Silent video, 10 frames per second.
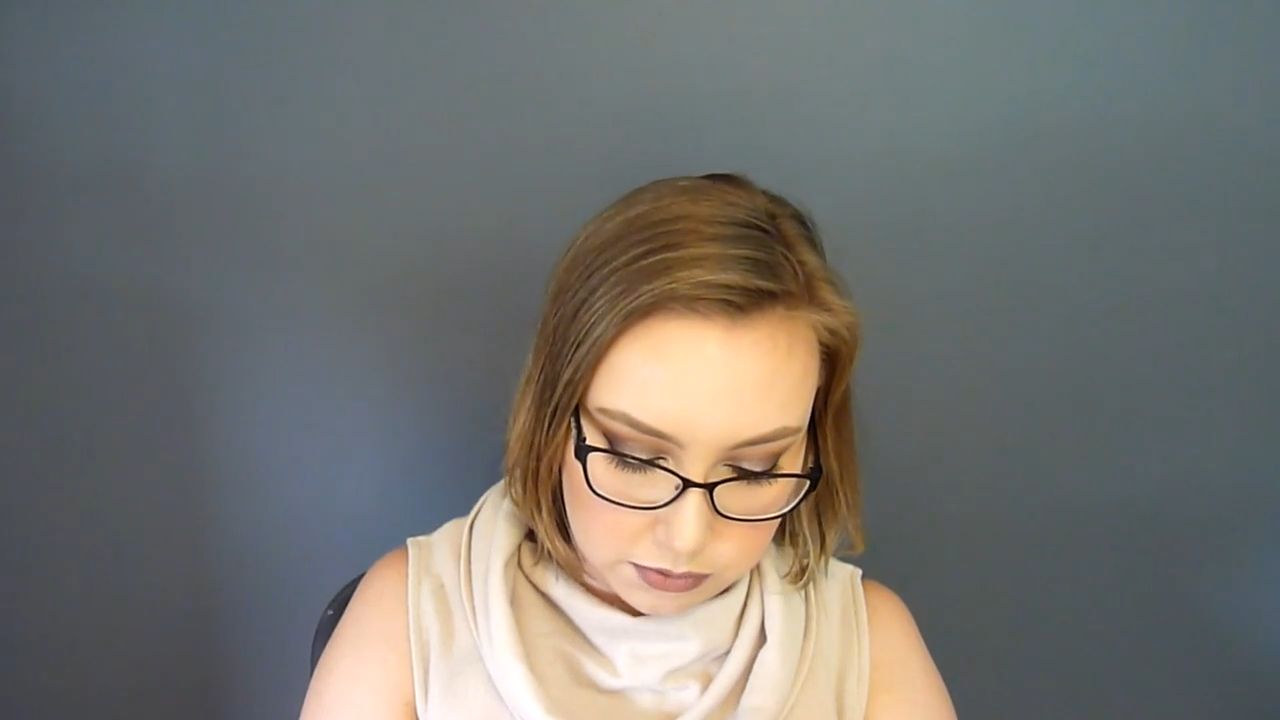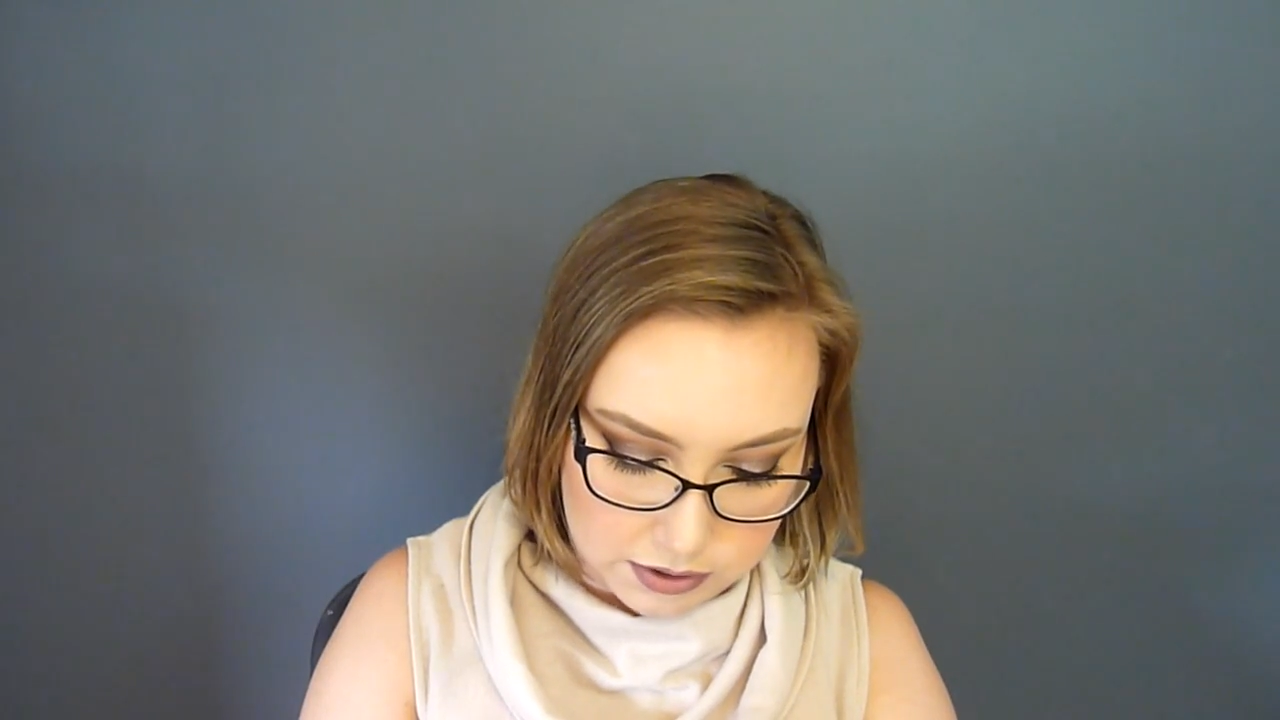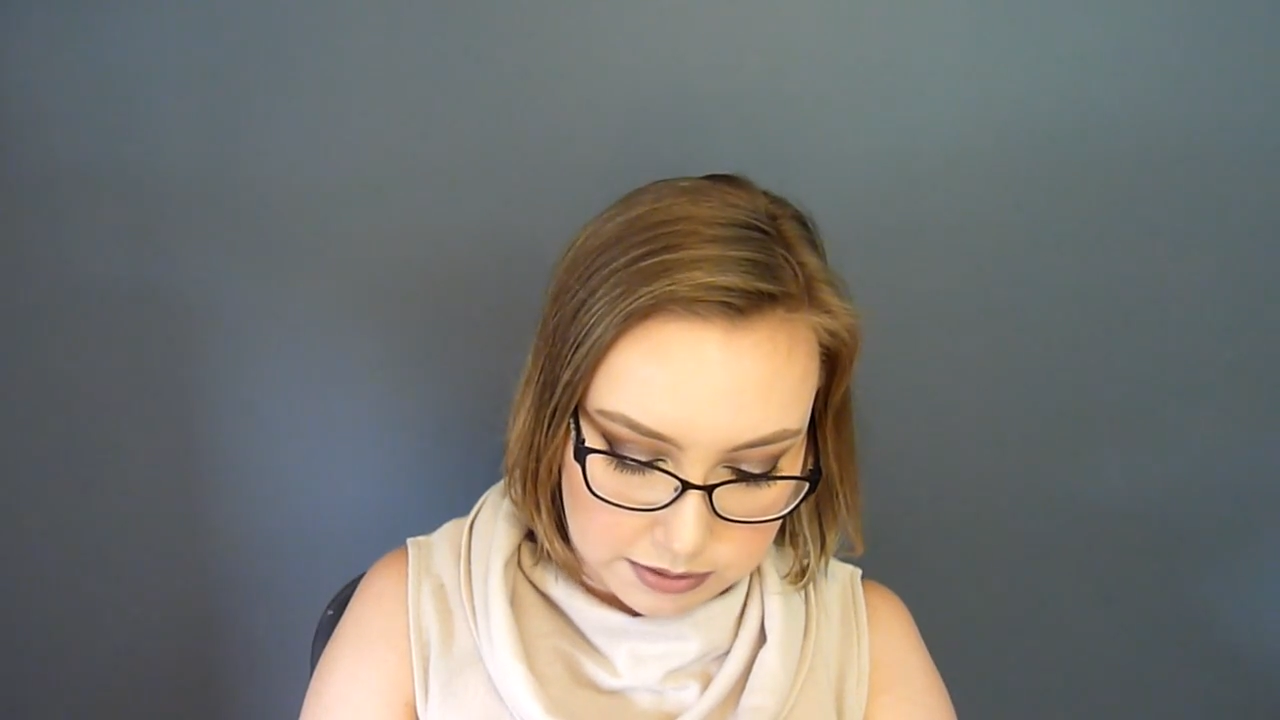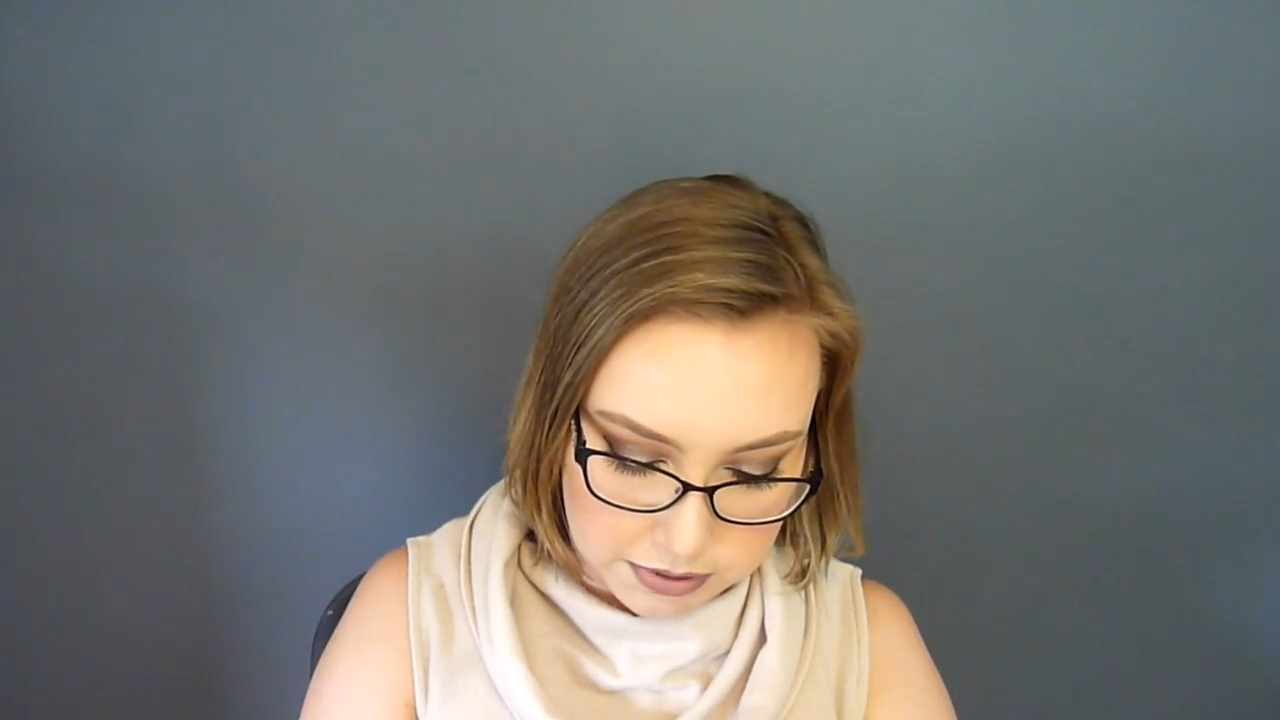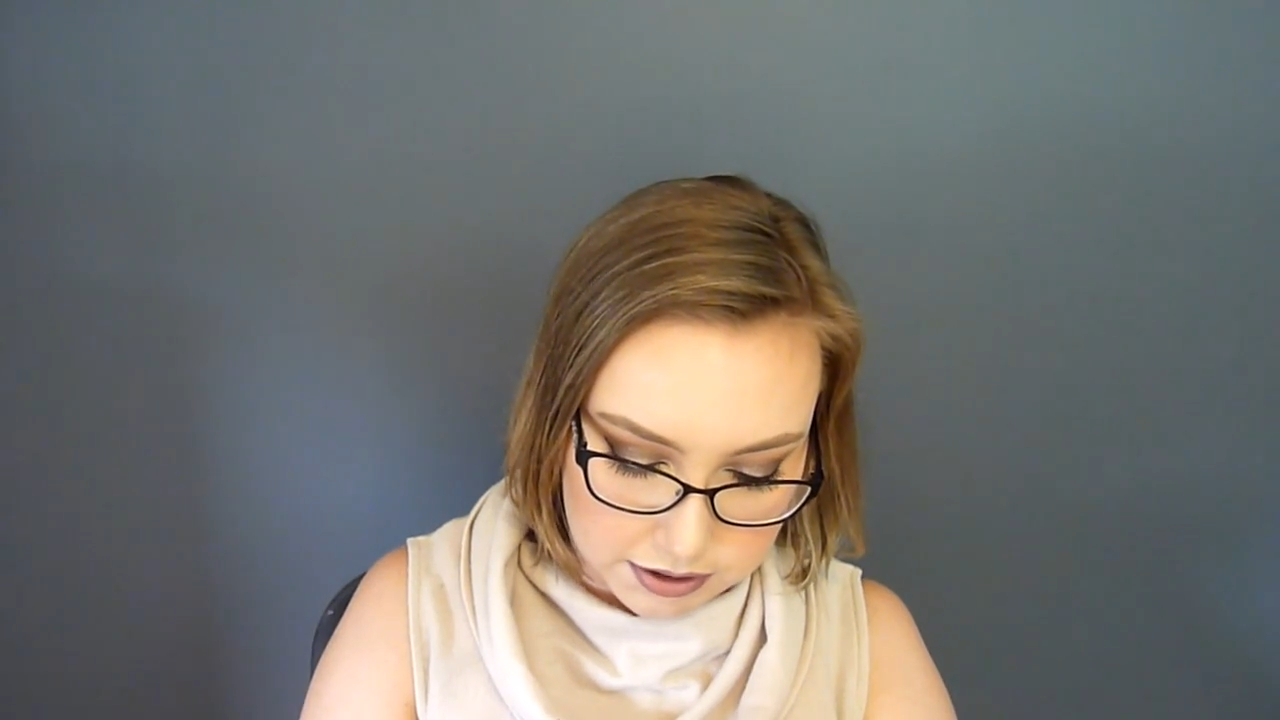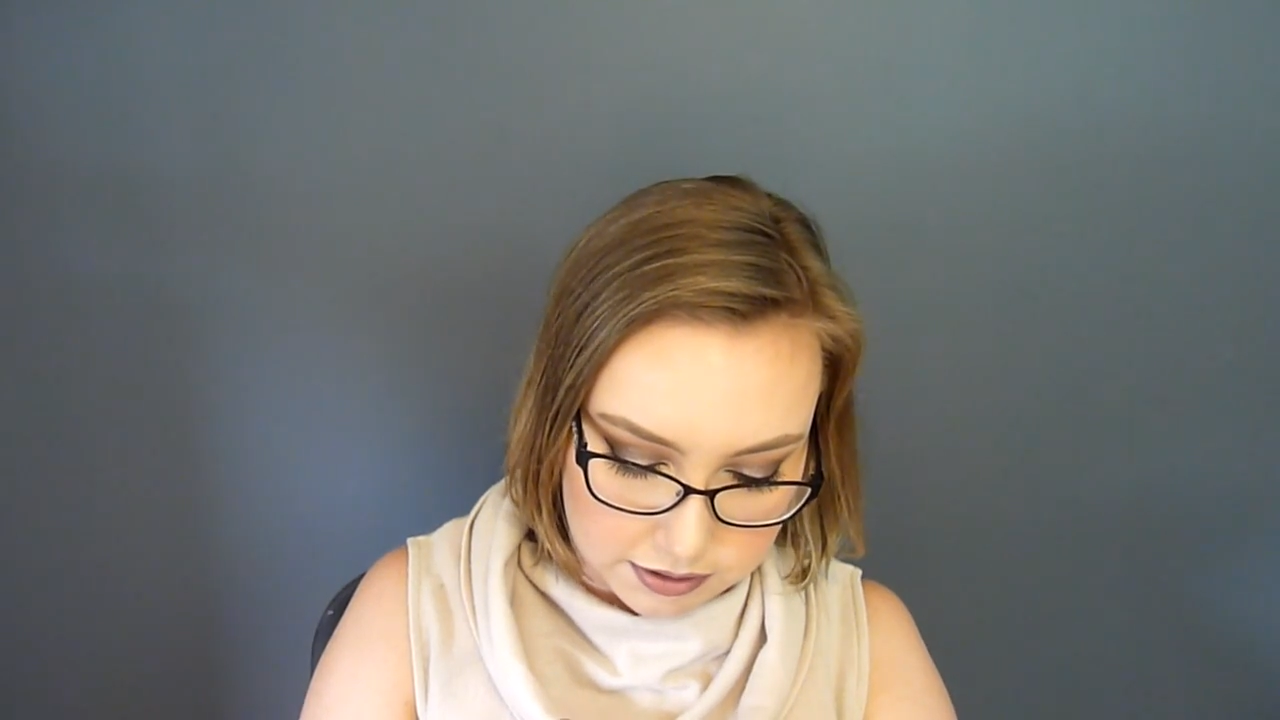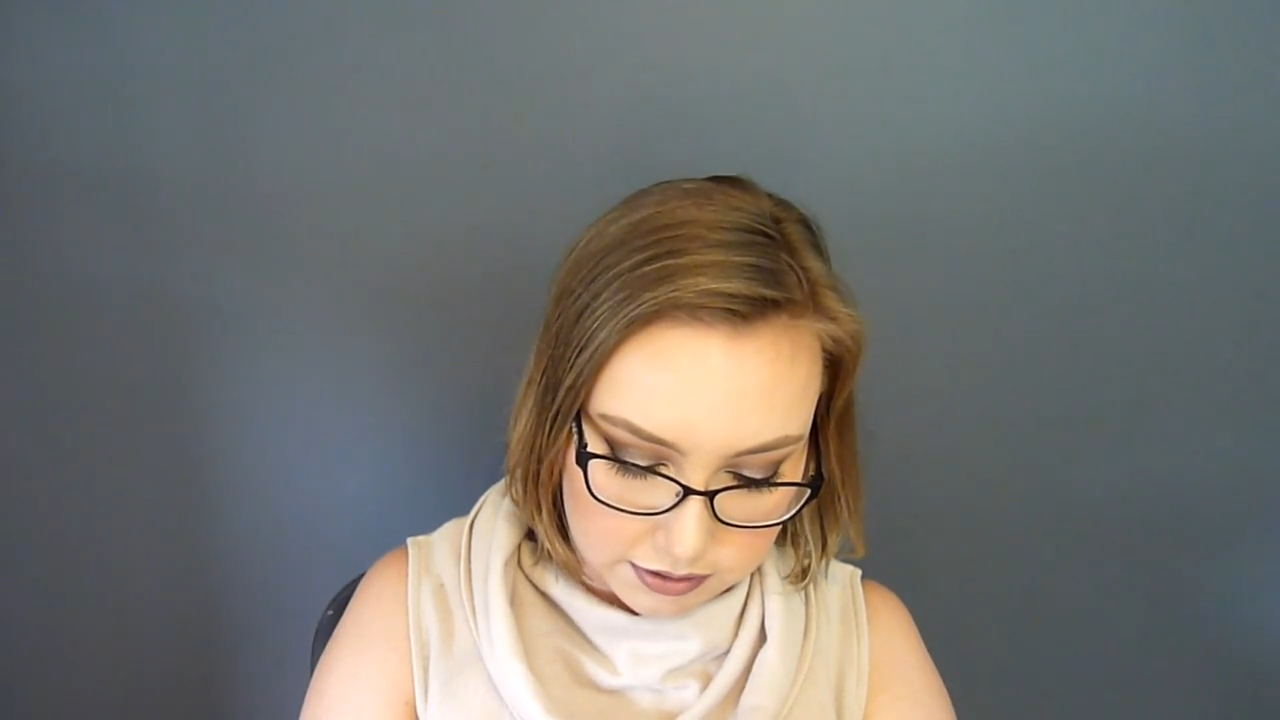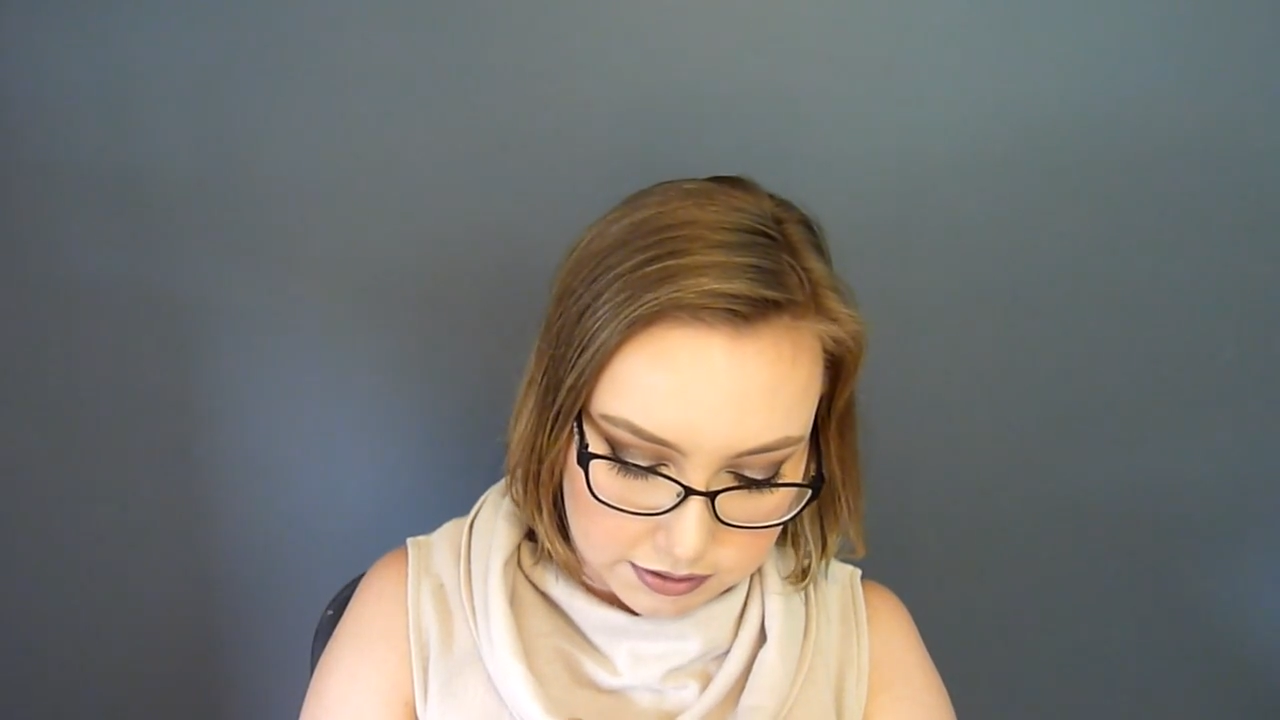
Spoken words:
way better